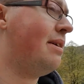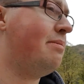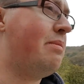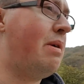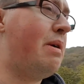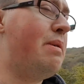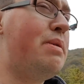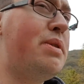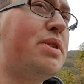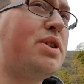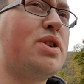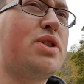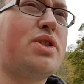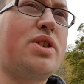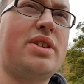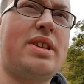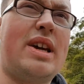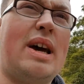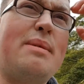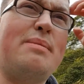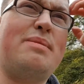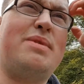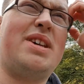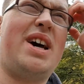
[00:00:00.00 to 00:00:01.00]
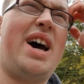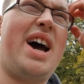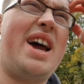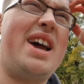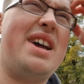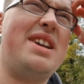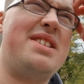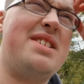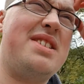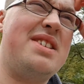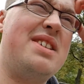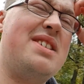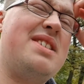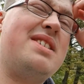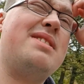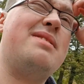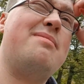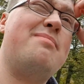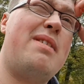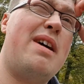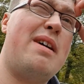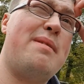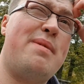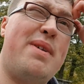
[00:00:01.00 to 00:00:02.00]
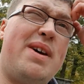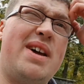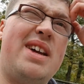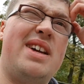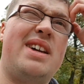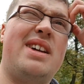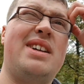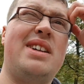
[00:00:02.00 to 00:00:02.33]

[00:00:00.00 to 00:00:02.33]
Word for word: maybe it's just because I'm tired maybe